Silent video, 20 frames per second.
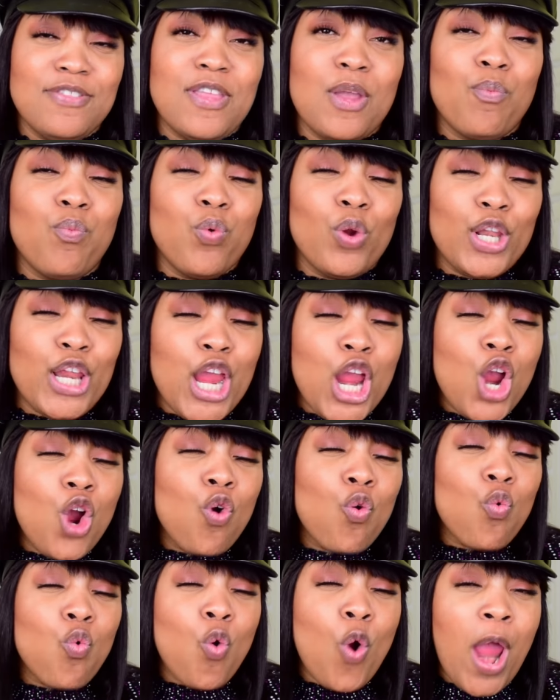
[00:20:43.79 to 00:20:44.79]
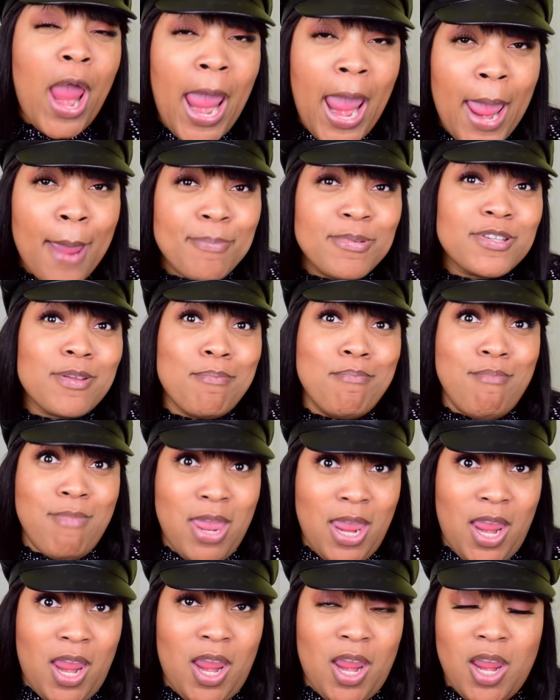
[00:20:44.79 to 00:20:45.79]
that really grabbed
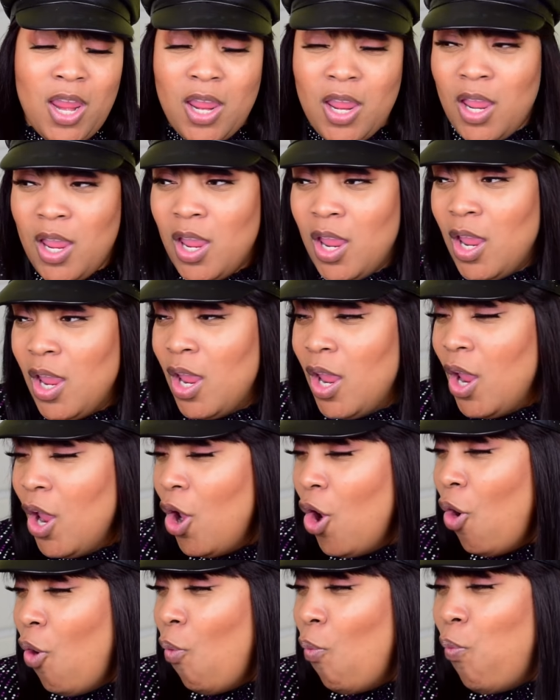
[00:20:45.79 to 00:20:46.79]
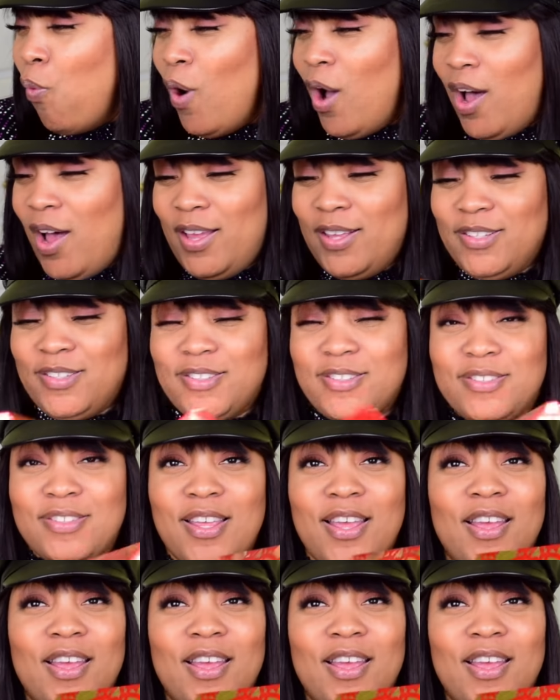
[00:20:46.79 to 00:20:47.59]
me, was